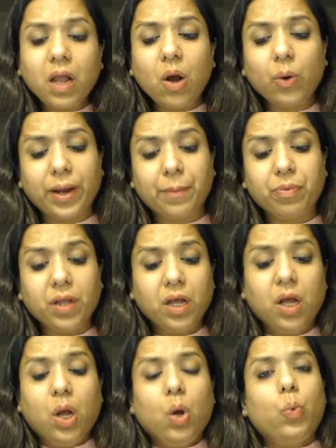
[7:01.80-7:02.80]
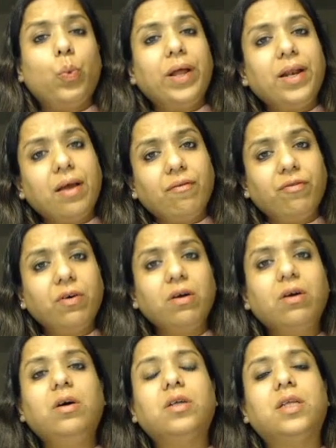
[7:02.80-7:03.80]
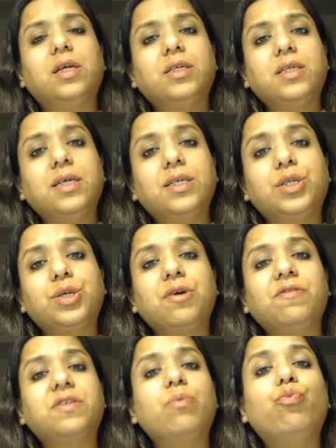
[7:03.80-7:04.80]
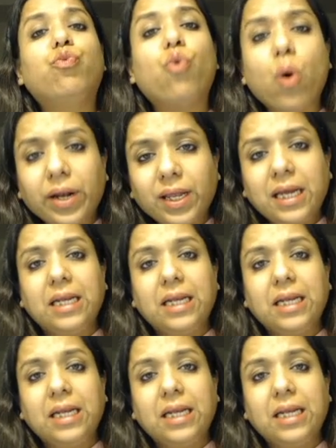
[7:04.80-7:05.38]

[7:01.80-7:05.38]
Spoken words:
Okay, whenever there is a history of some warty